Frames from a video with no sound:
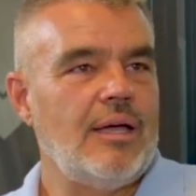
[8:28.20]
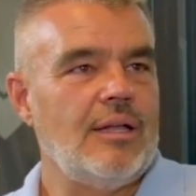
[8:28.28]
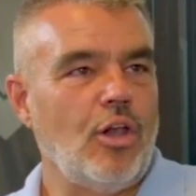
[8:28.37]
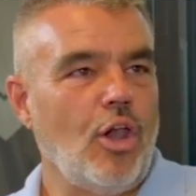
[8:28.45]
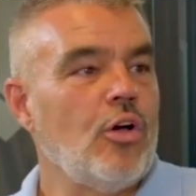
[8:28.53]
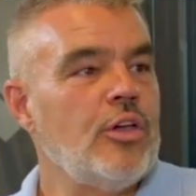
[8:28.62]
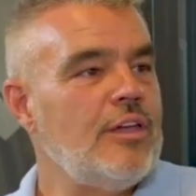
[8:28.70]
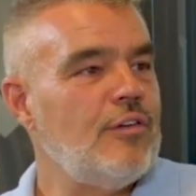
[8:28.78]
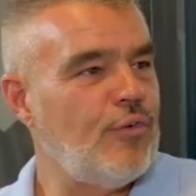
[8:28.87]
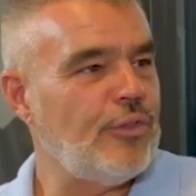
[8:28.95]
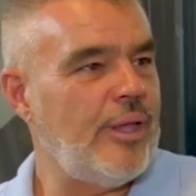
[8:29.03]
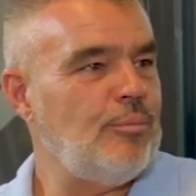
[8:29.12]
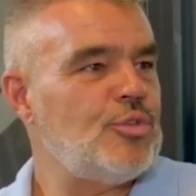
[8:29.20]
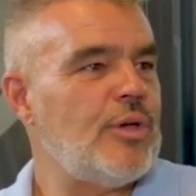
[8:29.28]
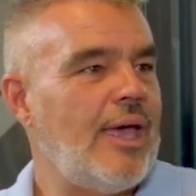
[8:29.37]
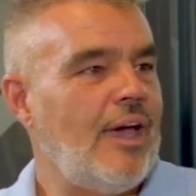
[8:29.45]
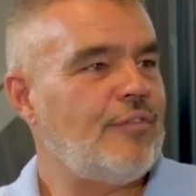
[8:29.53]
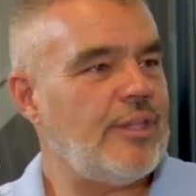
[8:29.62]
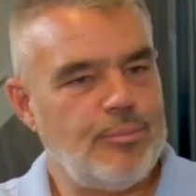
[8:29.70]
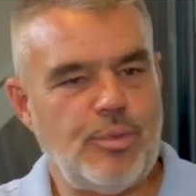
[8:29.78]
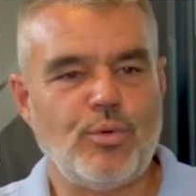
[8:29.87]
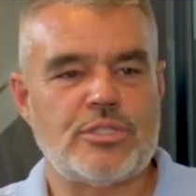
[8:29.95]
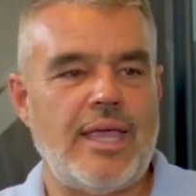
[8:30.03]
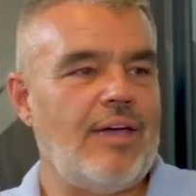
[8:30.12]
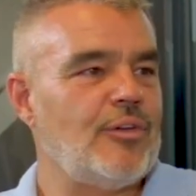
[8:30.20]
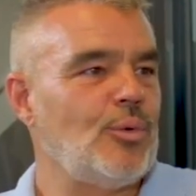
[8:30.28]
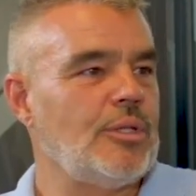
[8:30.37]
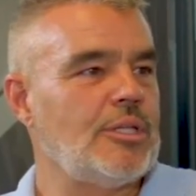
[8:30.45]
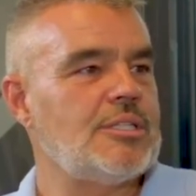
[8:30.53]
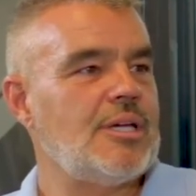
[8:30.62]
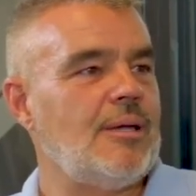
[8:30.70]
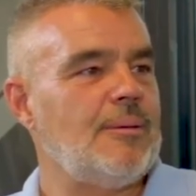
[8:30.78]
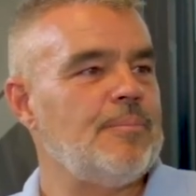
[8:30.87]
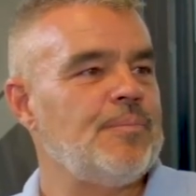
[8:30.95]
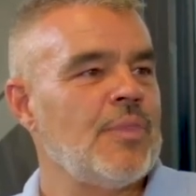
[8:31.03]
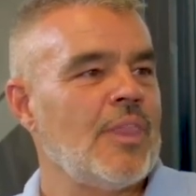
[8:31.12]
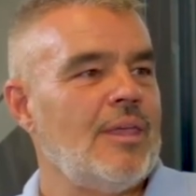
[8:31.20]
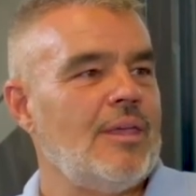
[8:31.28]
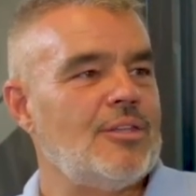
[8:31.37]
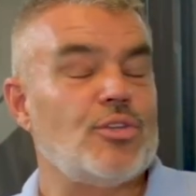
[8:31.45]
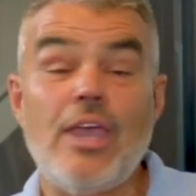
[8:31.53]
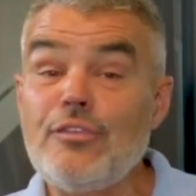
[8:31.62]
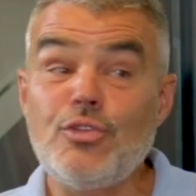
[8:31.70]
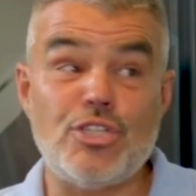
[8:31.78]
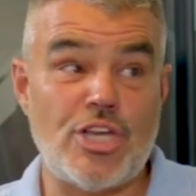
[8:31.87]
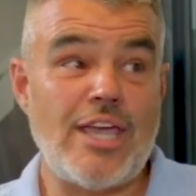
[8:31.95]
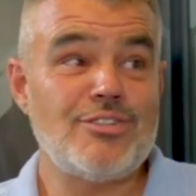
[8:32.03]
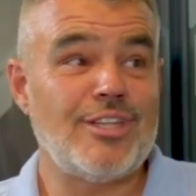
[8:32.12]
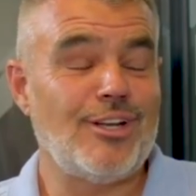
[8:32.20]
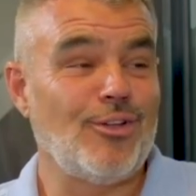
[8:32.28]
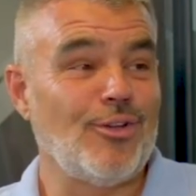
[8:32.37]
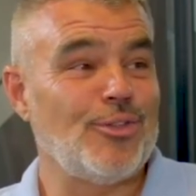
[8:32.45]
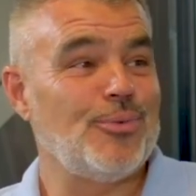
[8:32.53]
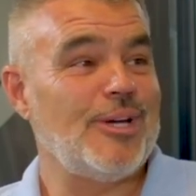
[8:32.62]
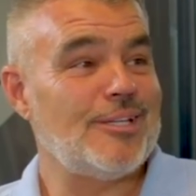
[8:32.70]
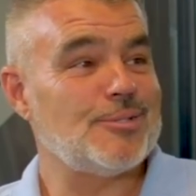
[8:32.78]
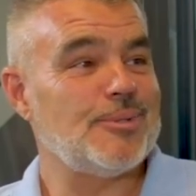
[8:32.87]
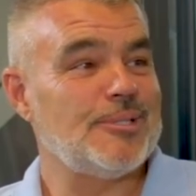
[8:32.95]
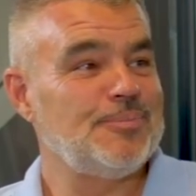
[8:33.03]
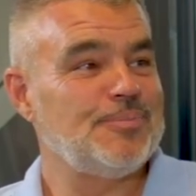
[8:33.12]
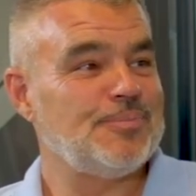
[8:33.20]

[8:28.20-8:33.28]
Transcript: longing for them to have that, because they have it all the time. Yeah. And so you have to adjust that along the way as well.